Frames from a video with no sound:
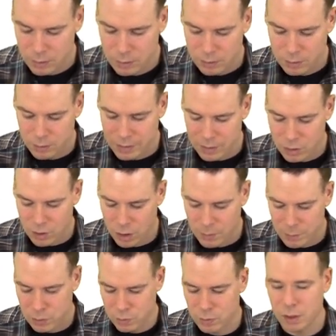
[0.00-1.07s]
So that top
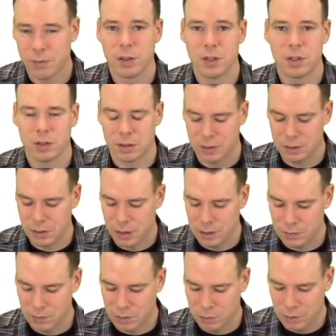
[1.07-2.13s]
is roughly just the size
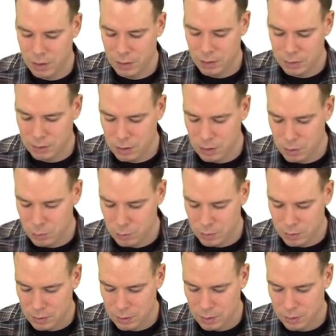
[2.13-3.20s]
of 3x cubed.
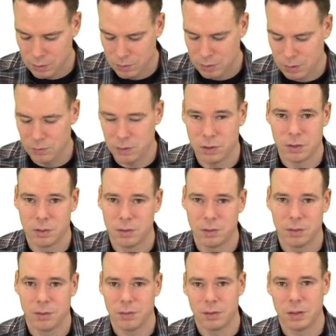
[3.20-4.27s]
The other stuff is just
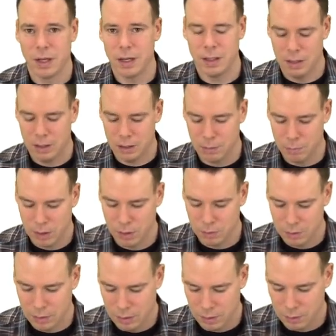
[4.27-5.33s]
tiny compared
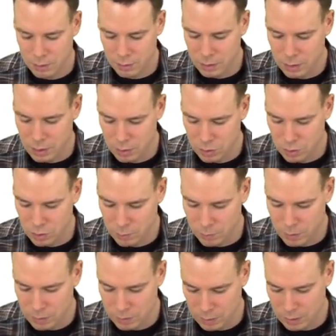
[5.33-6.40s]
to that leading term.
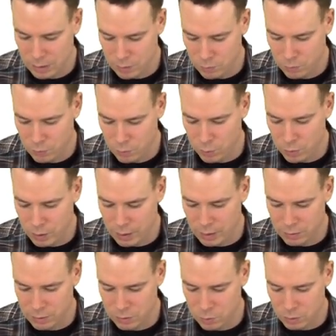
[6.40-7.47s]
This is, again, for when
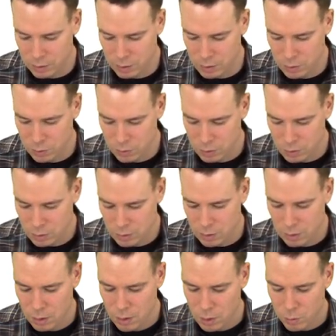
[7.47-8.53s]
x is really huge.
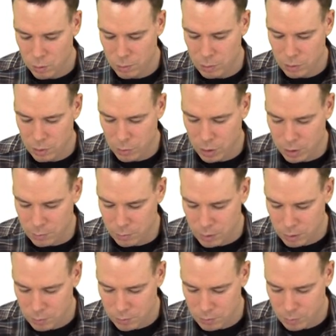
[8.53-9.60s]
What about the bottom?
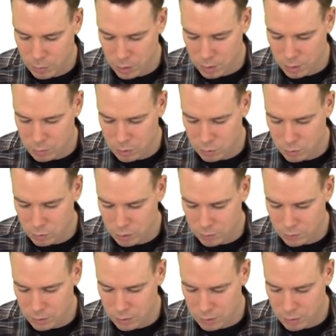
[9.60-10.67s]
Well, the bottom is
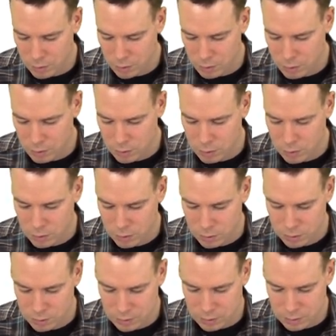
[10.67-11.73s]
roughly
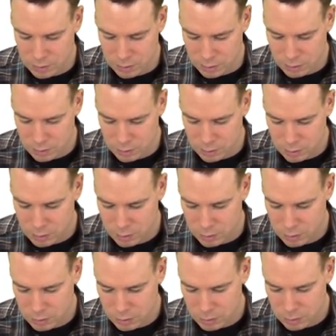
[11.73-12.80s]
6x
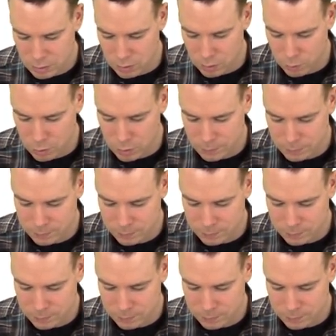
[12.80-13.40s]
cubed.